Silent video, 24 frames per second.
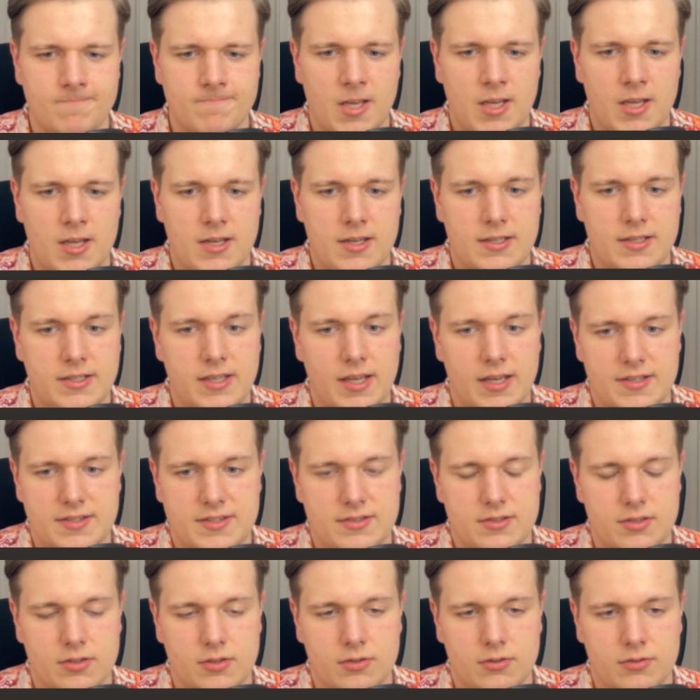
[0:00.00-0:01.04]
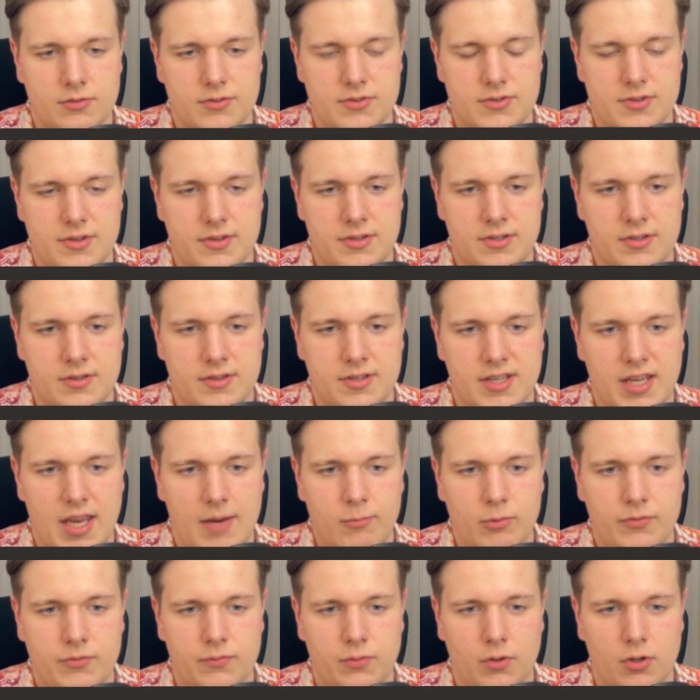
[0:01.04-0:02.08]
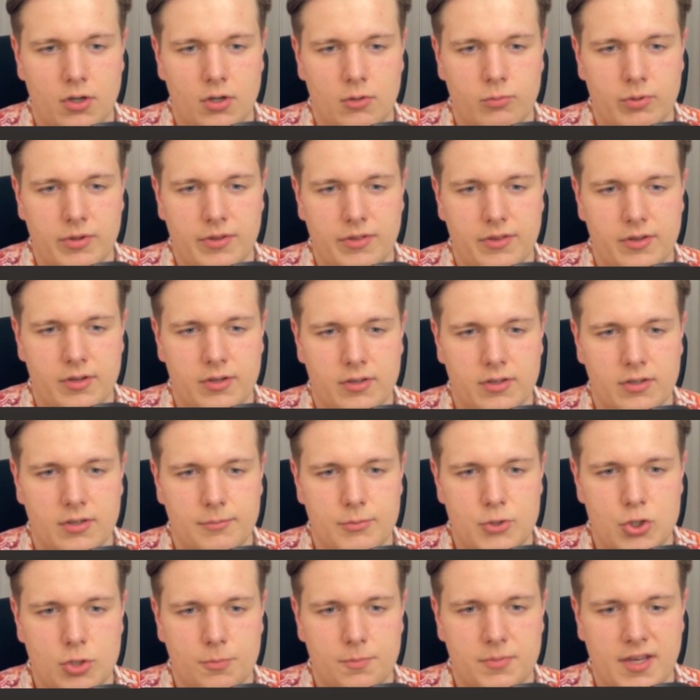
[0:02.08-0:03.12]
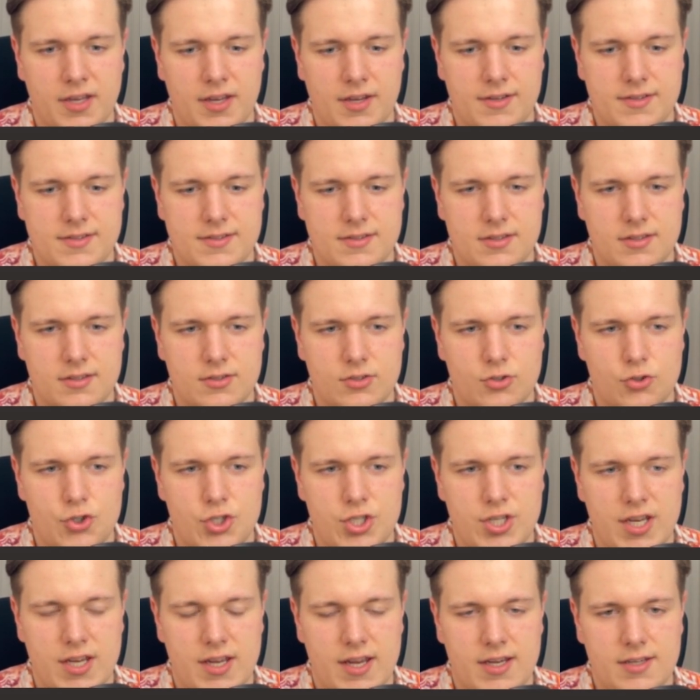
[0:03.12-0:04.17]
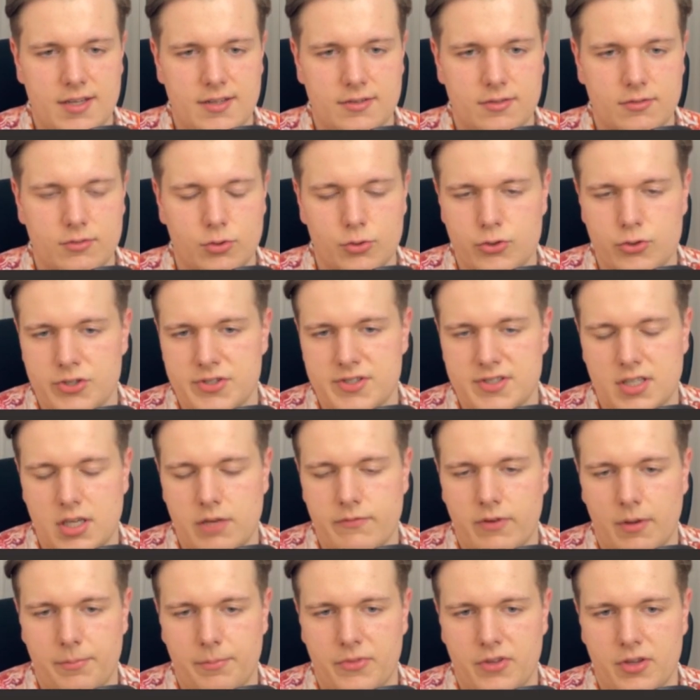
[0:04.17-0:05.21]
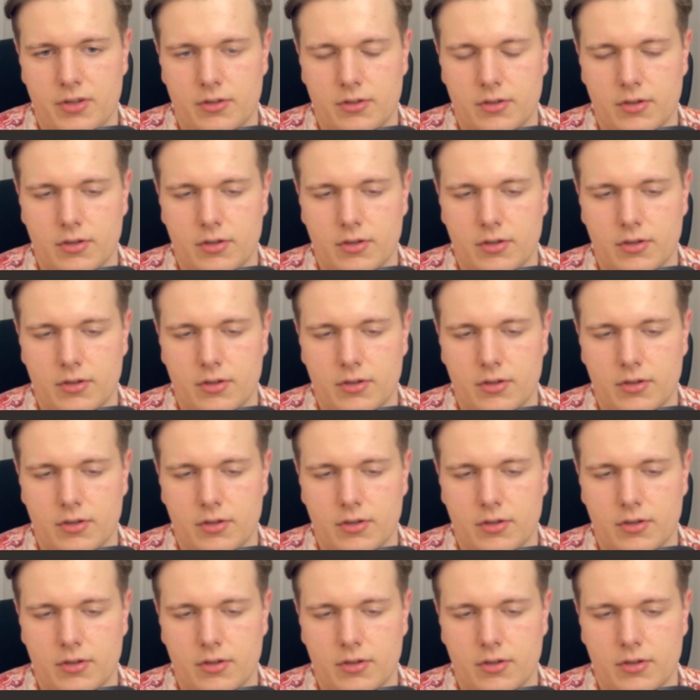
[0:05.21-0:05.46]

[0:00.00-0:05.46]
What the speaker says: Yeah, so the game would follow with bishop takes g8. You just give up the